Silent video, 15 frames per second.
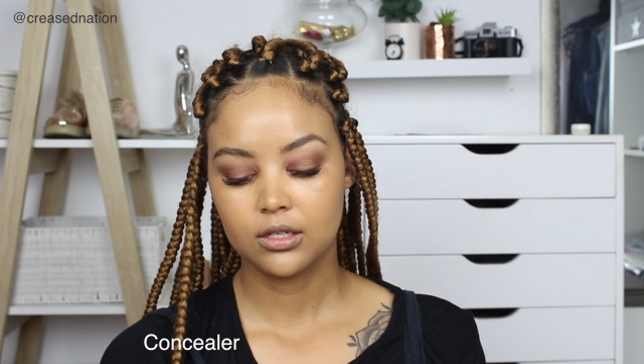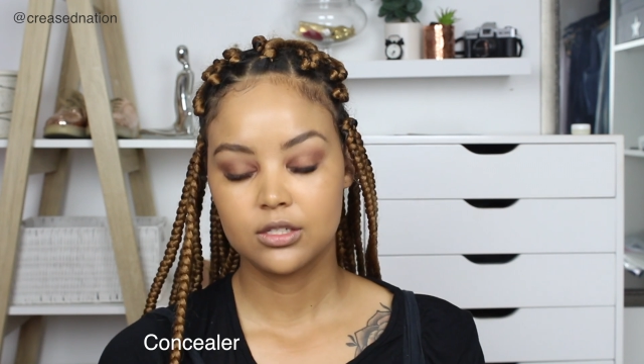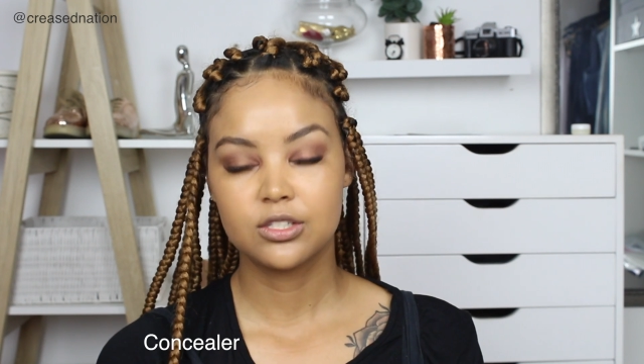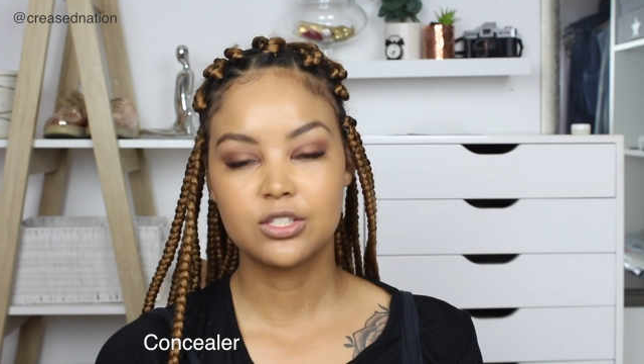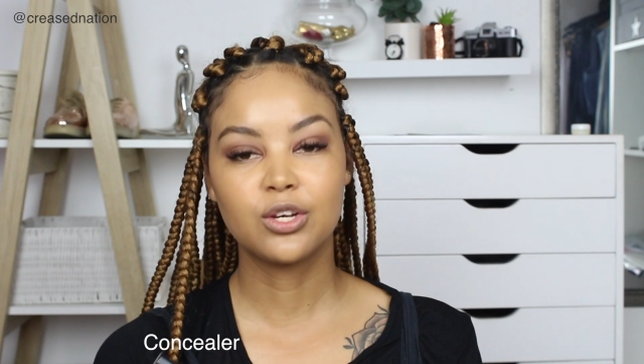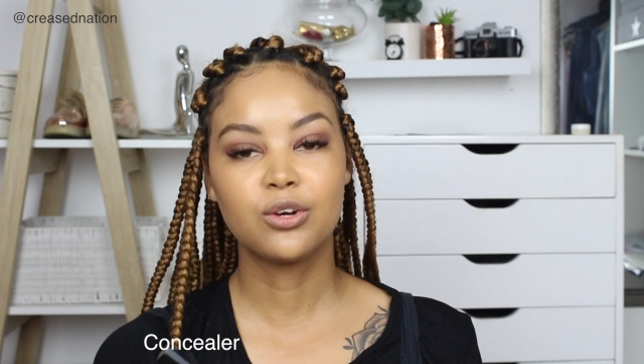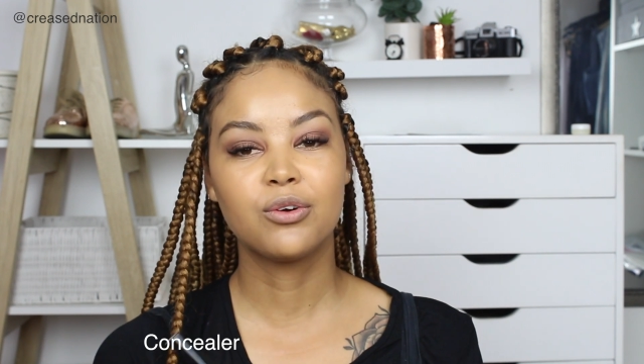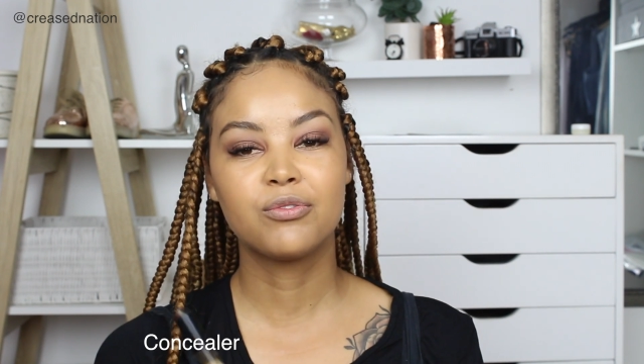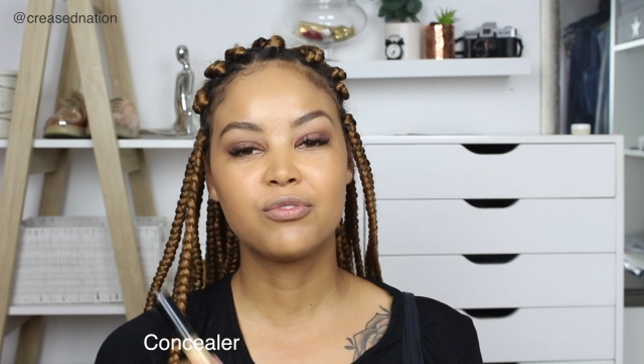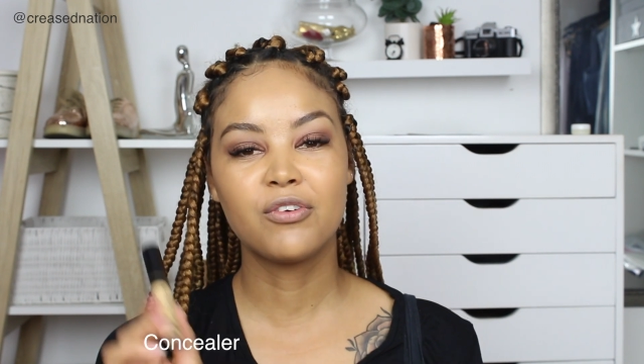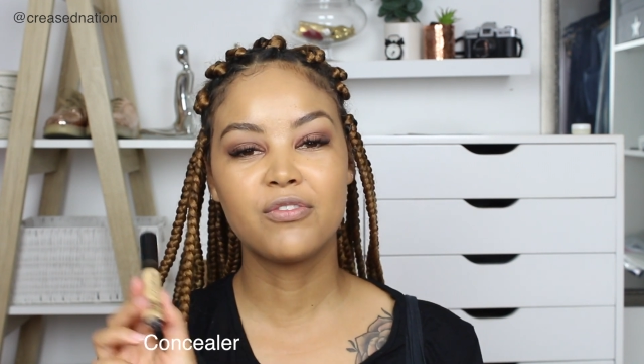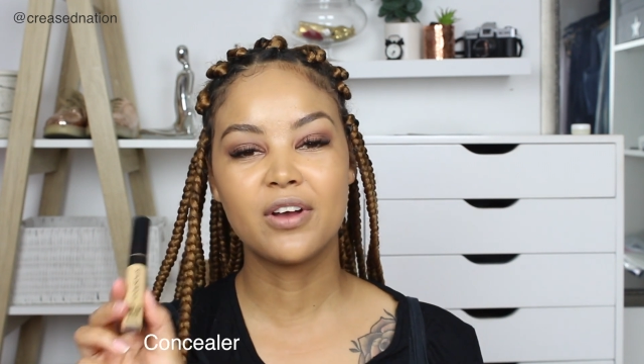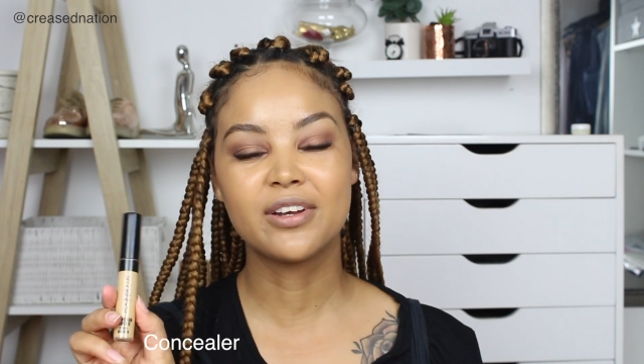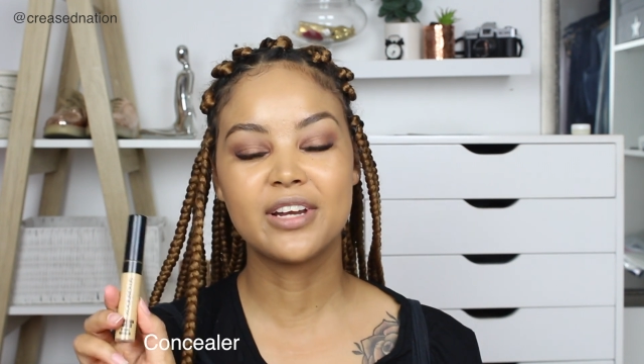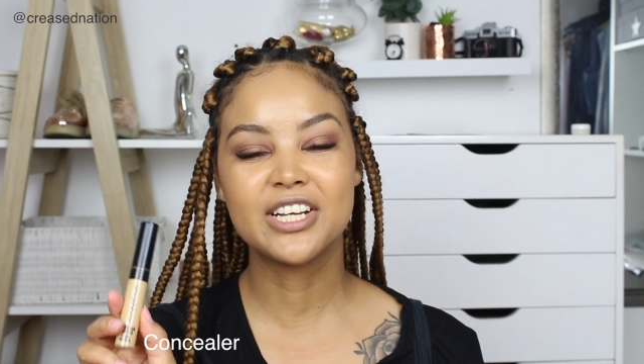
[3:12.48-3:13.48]
So for
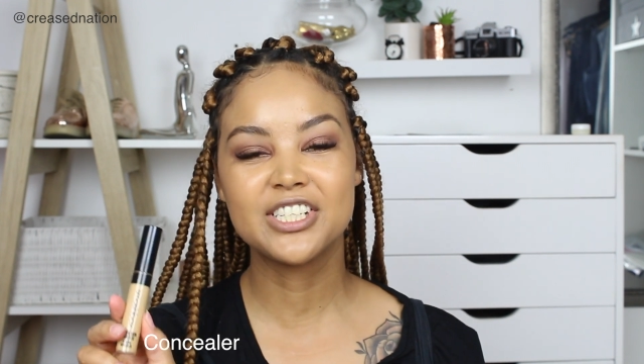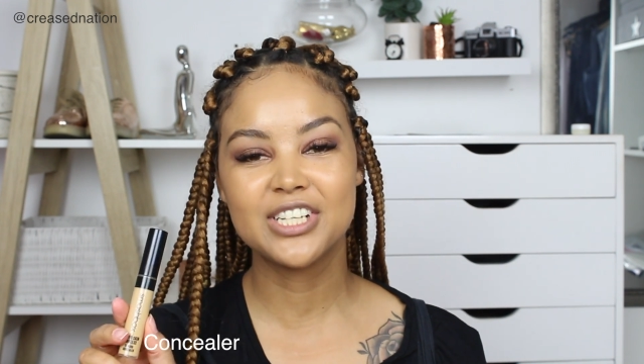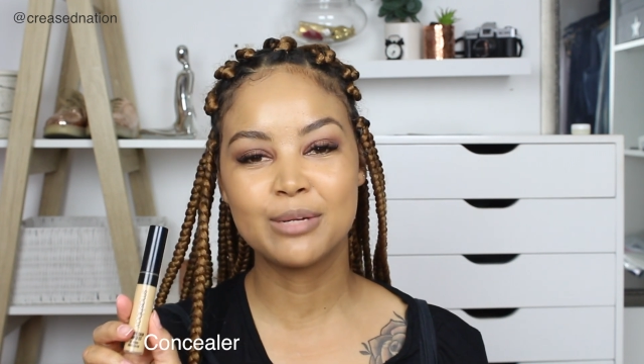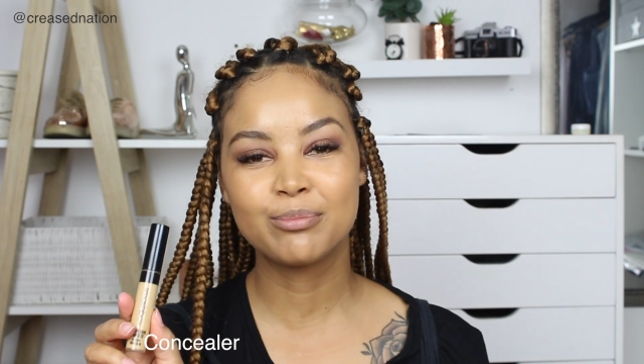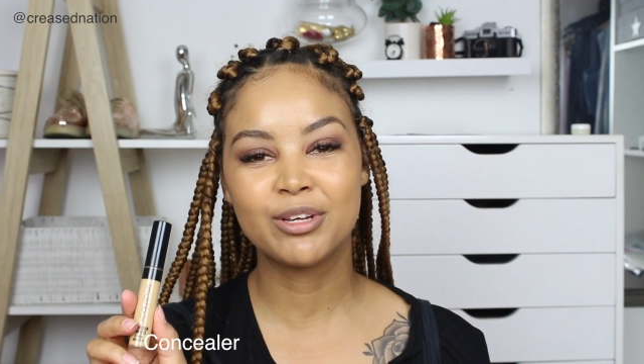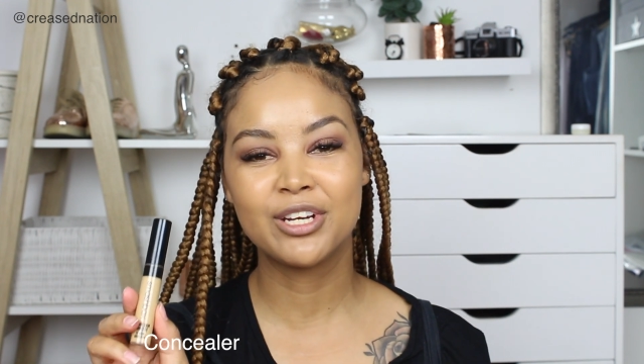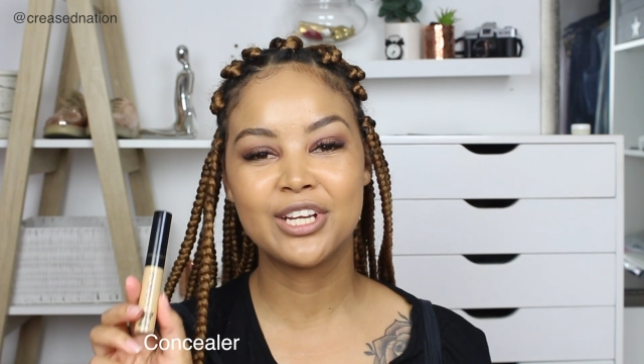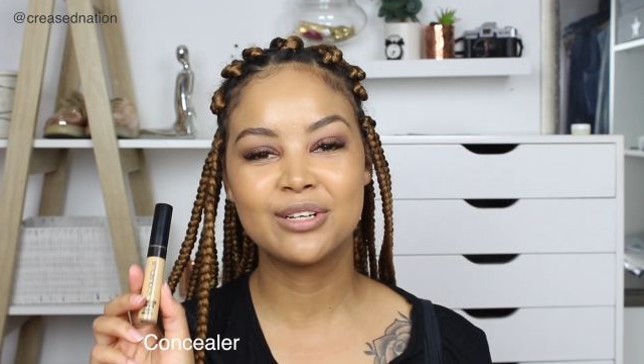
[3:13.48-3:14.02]
foundation, I'm going to